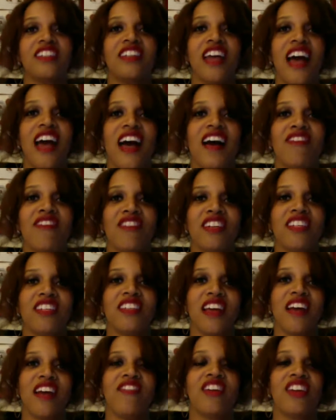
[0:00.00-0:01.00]
have us
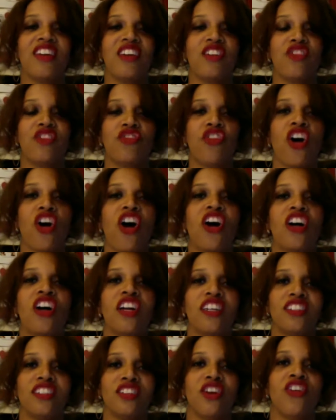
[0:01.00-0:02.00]
having strong
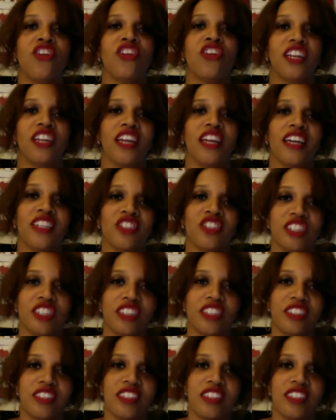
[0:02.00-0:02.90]
adult connections.